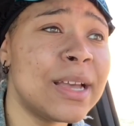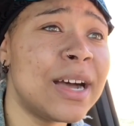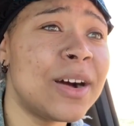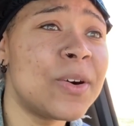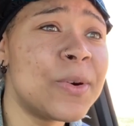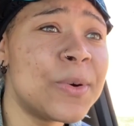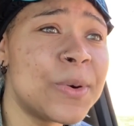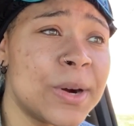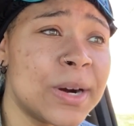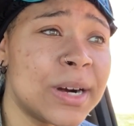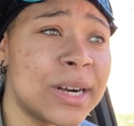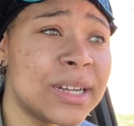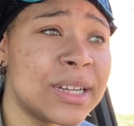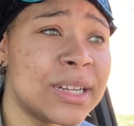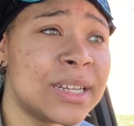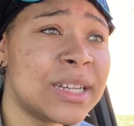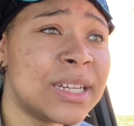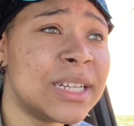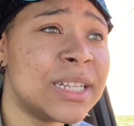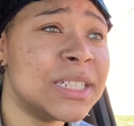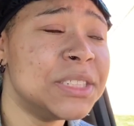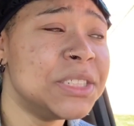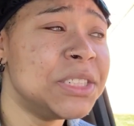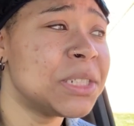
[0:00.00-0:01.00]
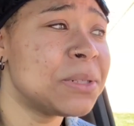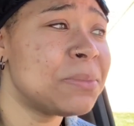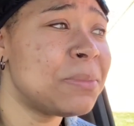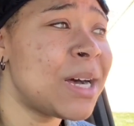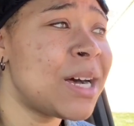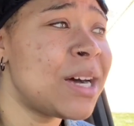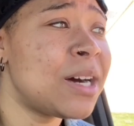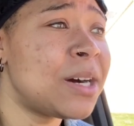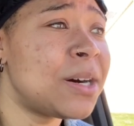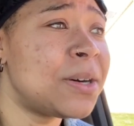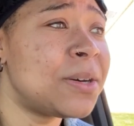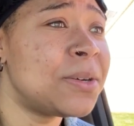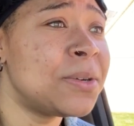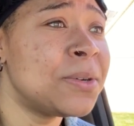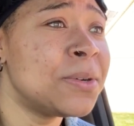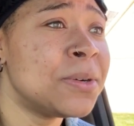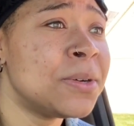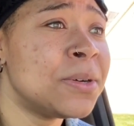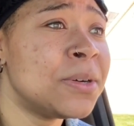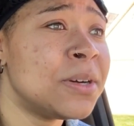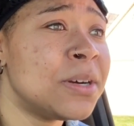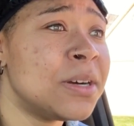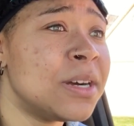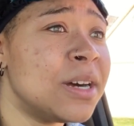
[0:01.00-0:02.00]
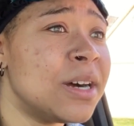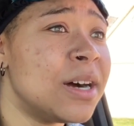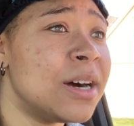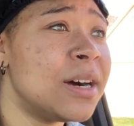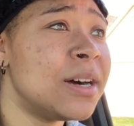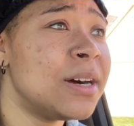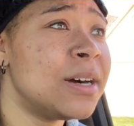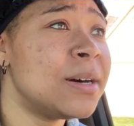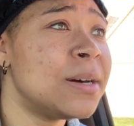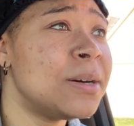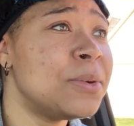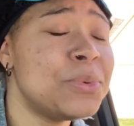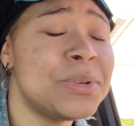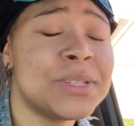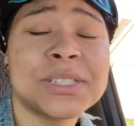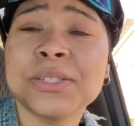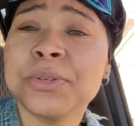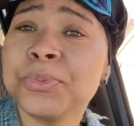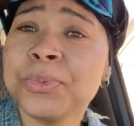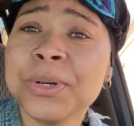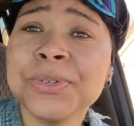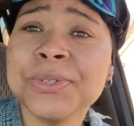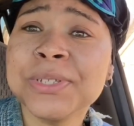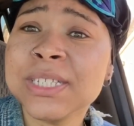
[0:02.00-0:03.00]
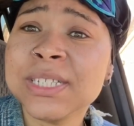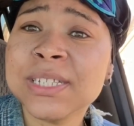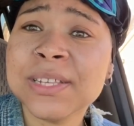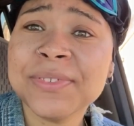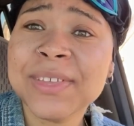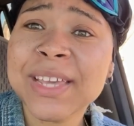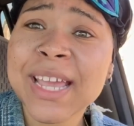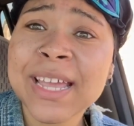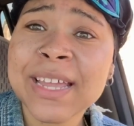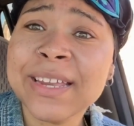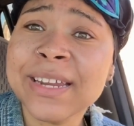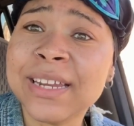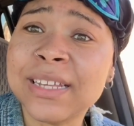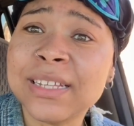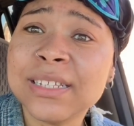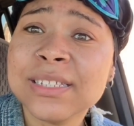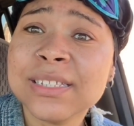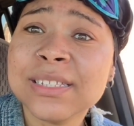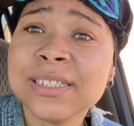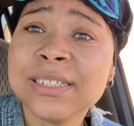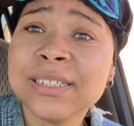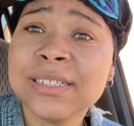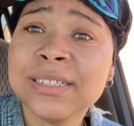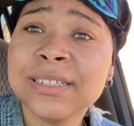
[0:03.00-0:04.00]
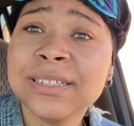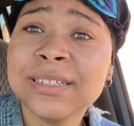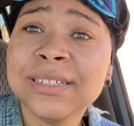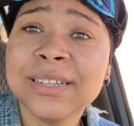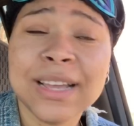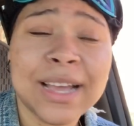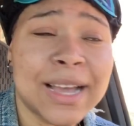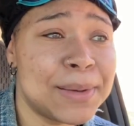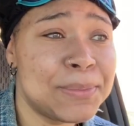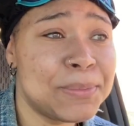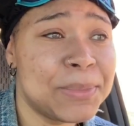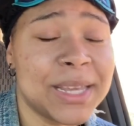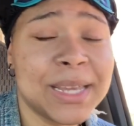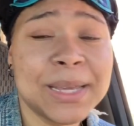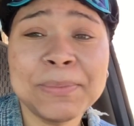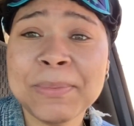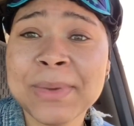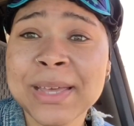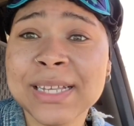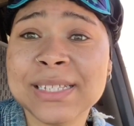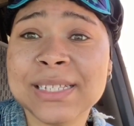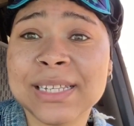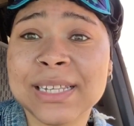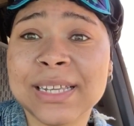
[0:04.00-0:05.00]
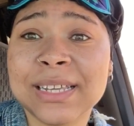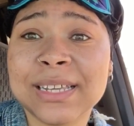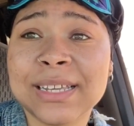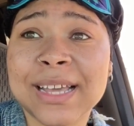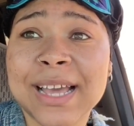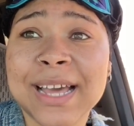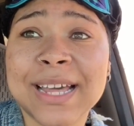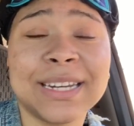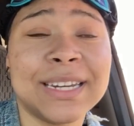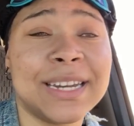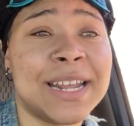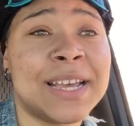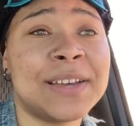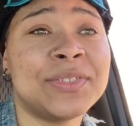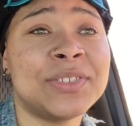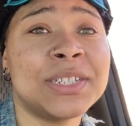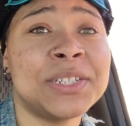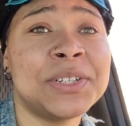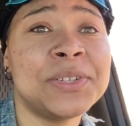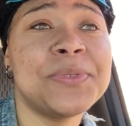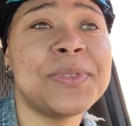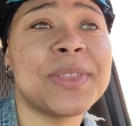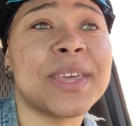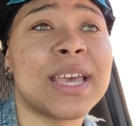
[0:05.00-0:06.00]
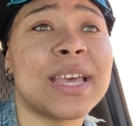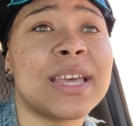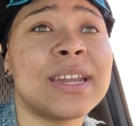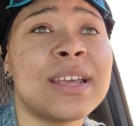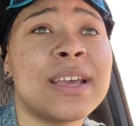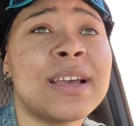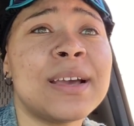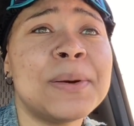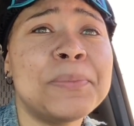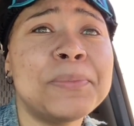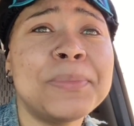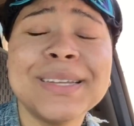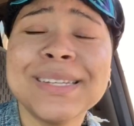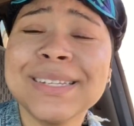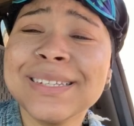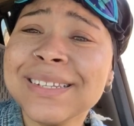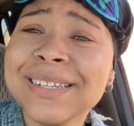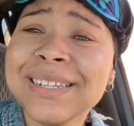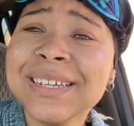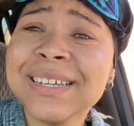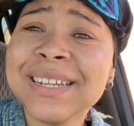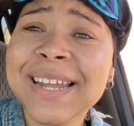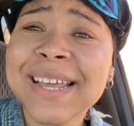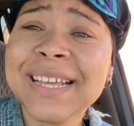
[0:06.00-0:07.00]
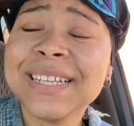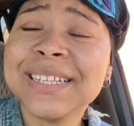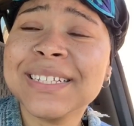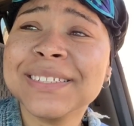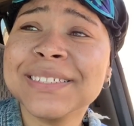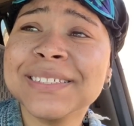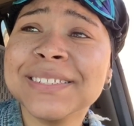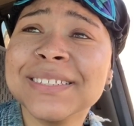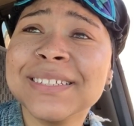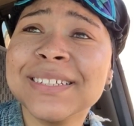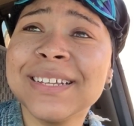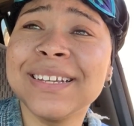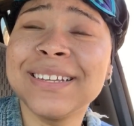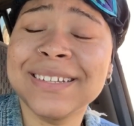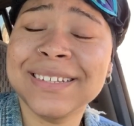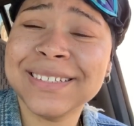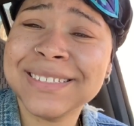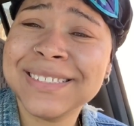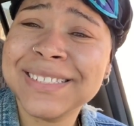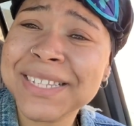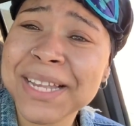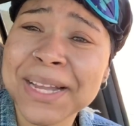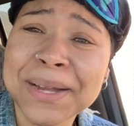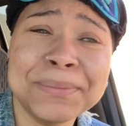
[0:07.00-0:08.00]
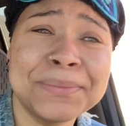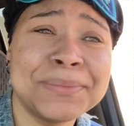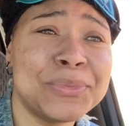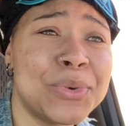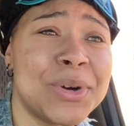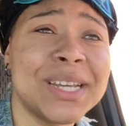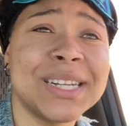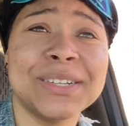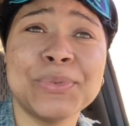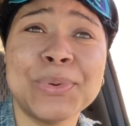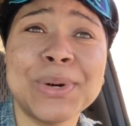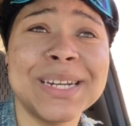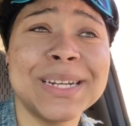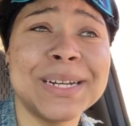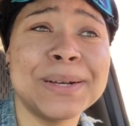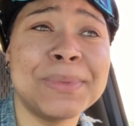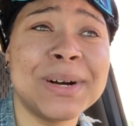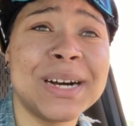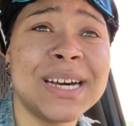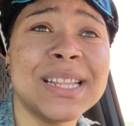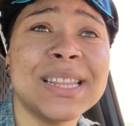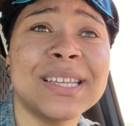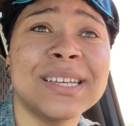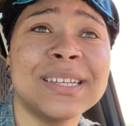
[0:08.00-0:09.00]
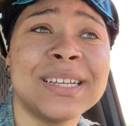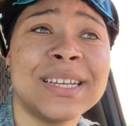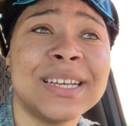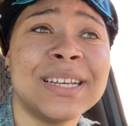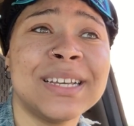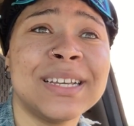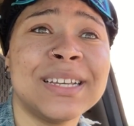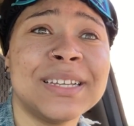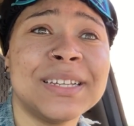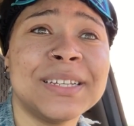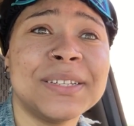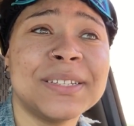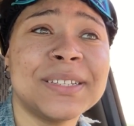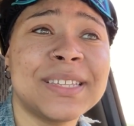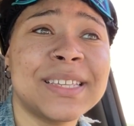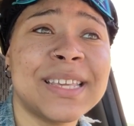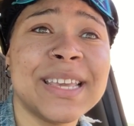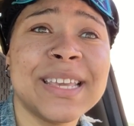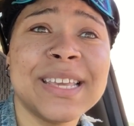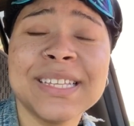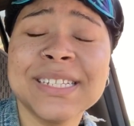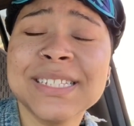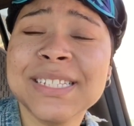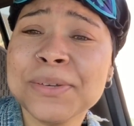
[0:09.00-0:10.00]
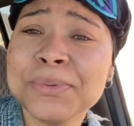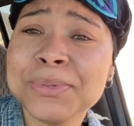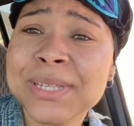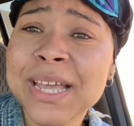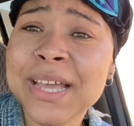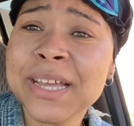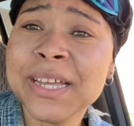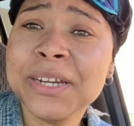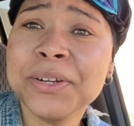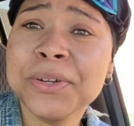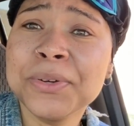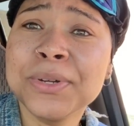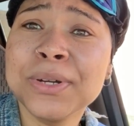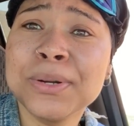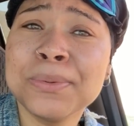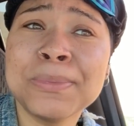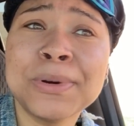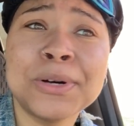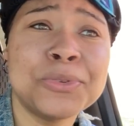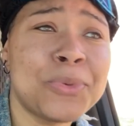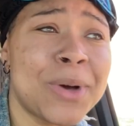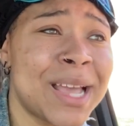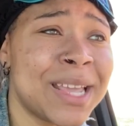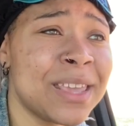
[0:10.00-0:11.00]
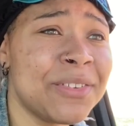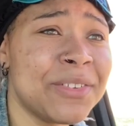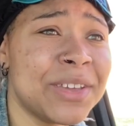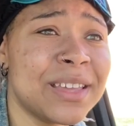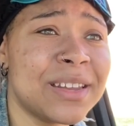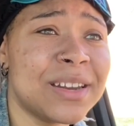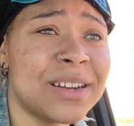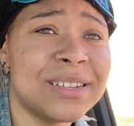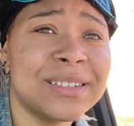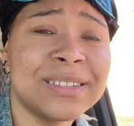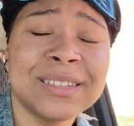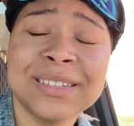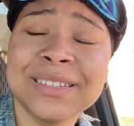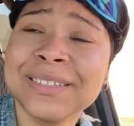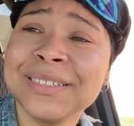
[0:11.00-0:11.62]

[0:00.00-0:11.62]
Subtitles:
or Jamal with cirrhosis of the anus. I'm being messy. I didn't have to do that. But look like one of them other kids that was out here doing the most. Why you get a,